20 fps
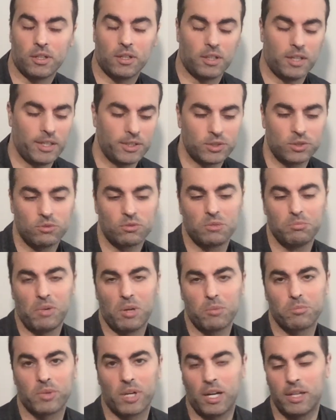As you
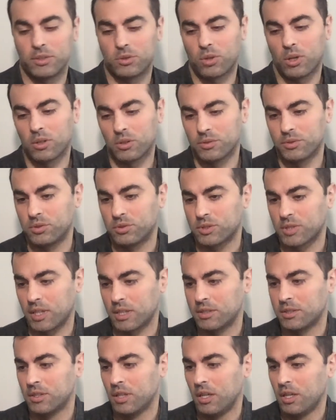remember, I told you
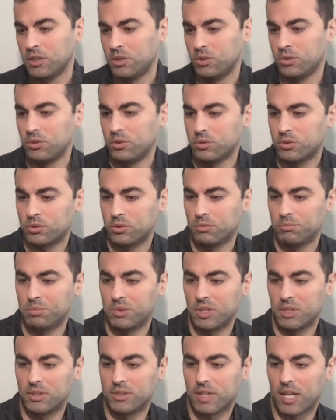that you need to
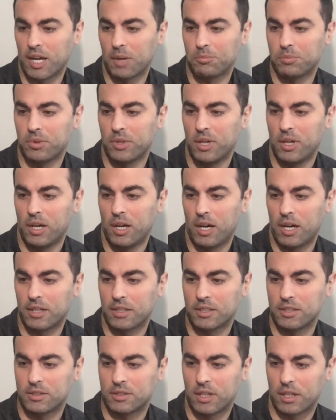build up
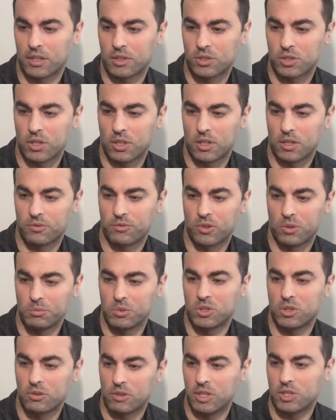architecture from
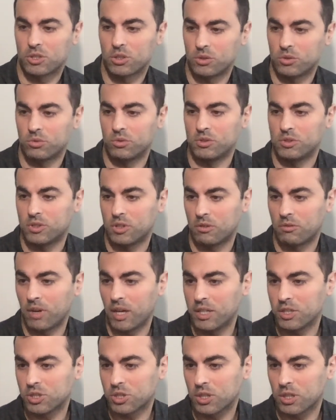iteration to
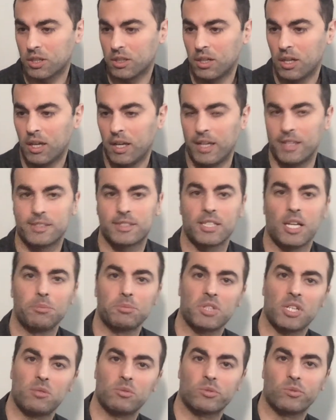iteration. And
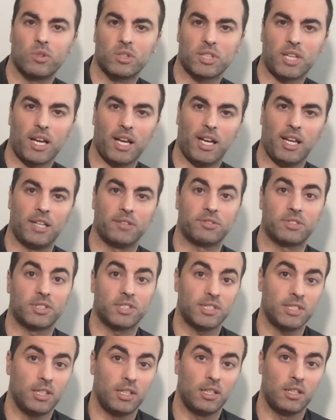sometimes what I have
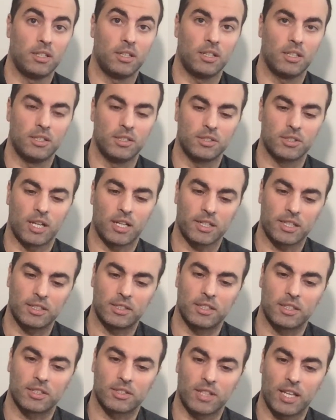seen is
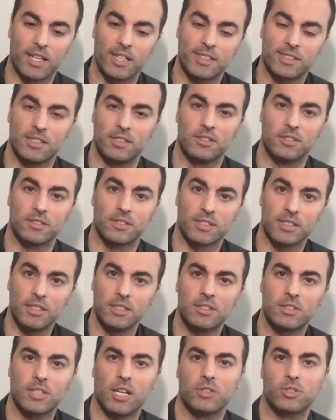architects taking
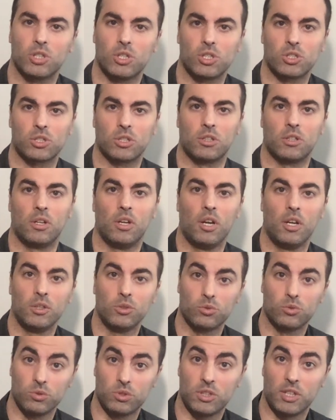this suggestion
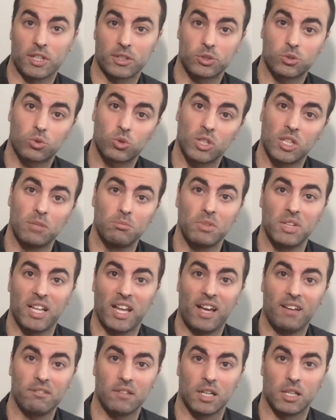to the extreme
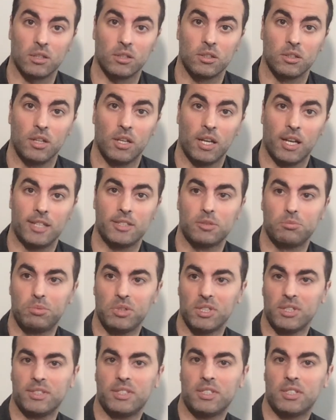level and
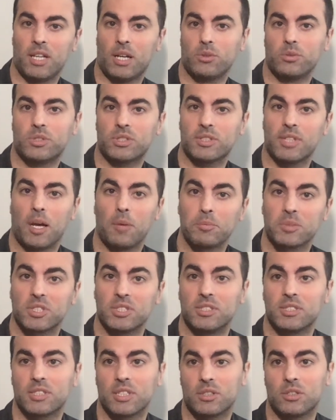building out something
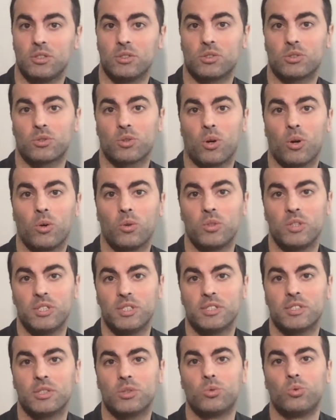that is so
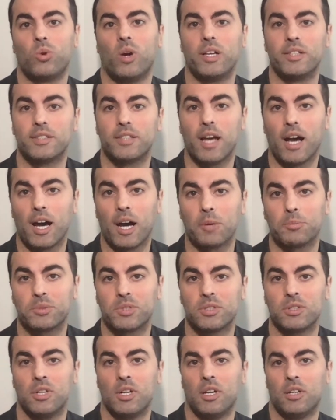easy to
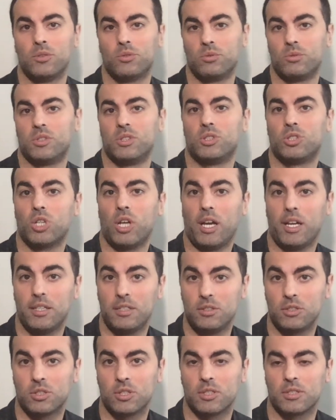adapt to the
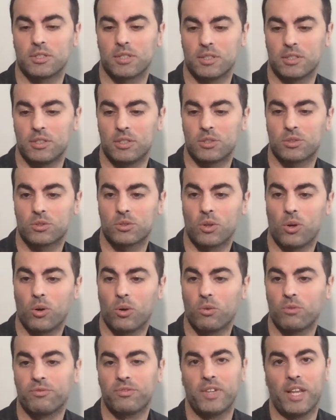changes, that is so
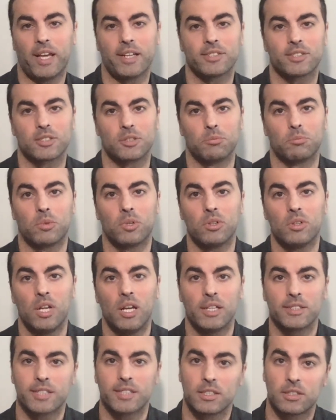flexible
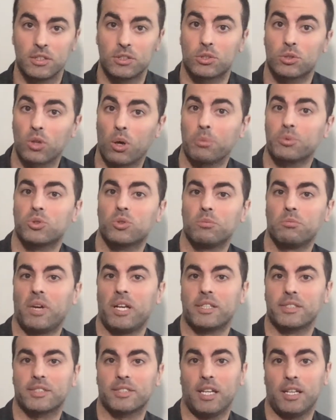that it stops to make
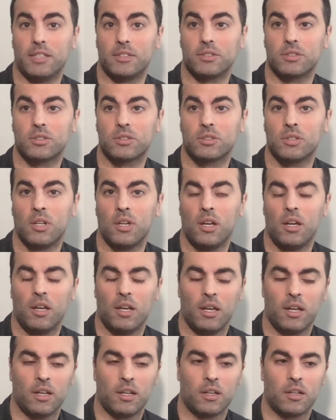sense.
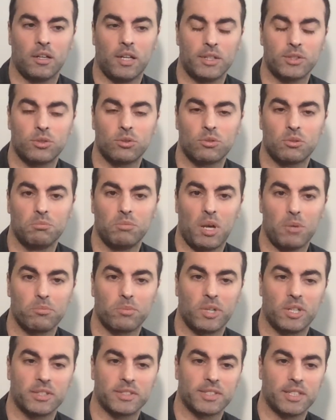As you
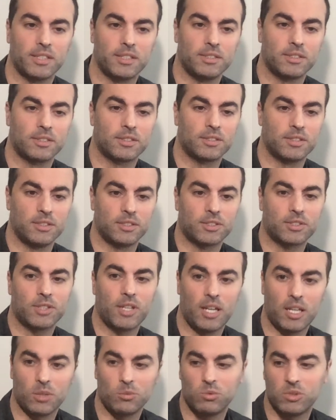remember, there is this
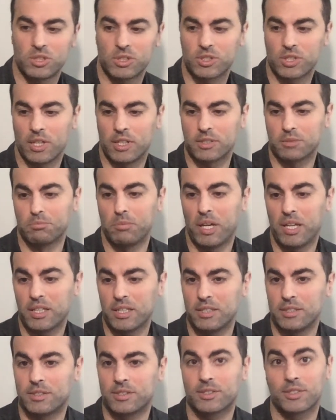saying which says, make
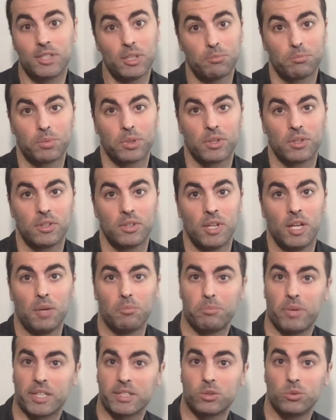it simple,
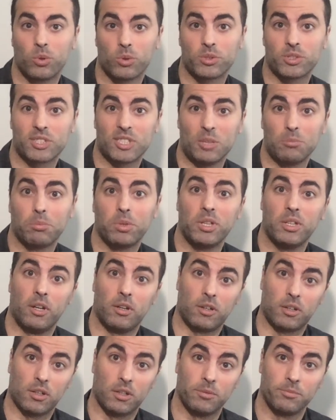but not
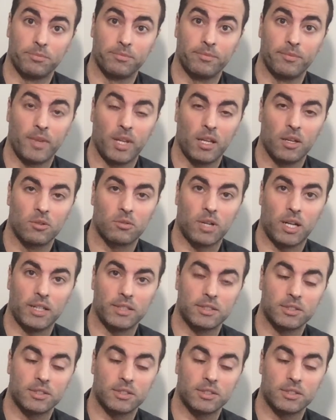simpler, right?